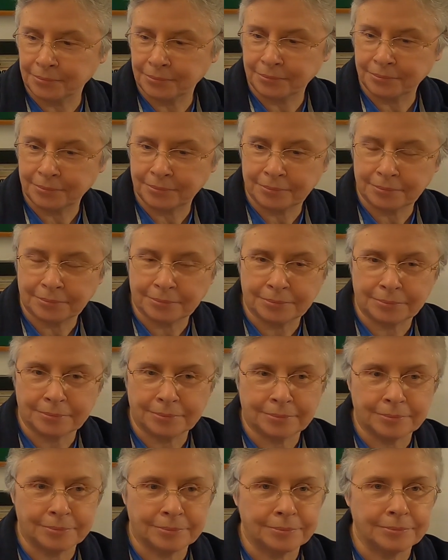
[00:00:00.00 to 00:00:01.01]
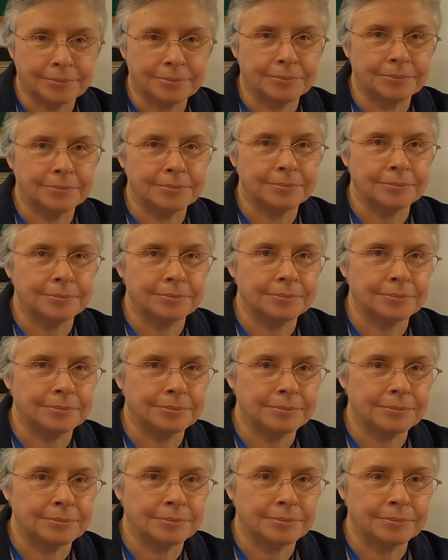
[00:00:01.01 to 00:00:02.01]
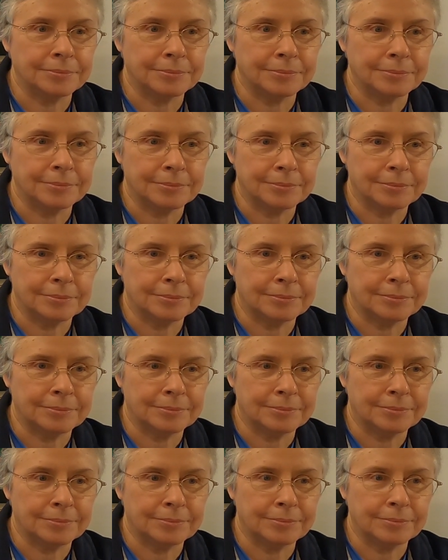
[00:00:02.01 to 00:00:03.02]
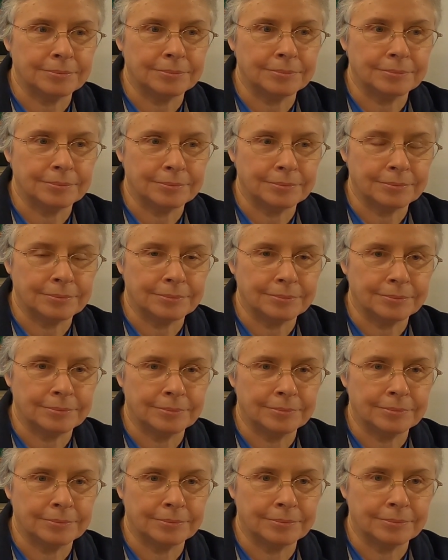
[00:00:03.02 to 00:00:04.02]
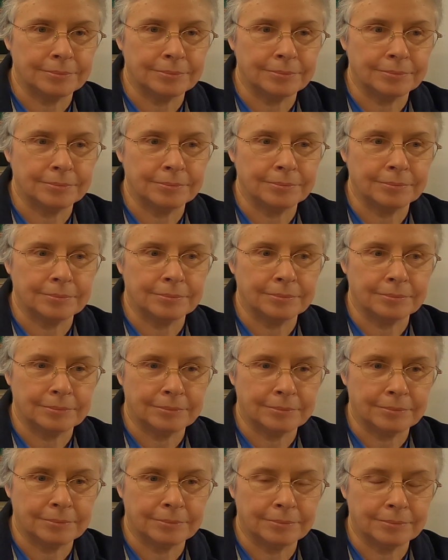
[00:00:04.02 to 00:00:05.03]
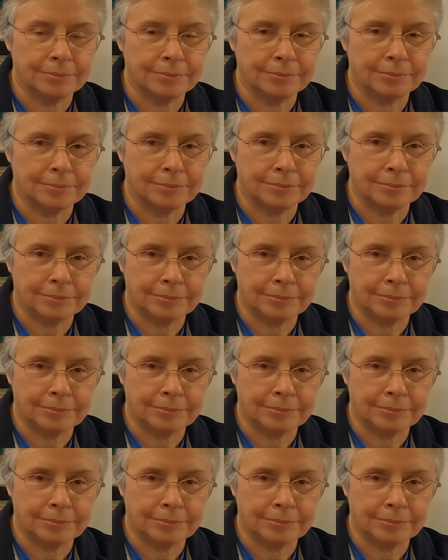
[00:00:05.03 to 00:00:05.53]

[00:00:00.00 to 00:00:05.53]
(silent)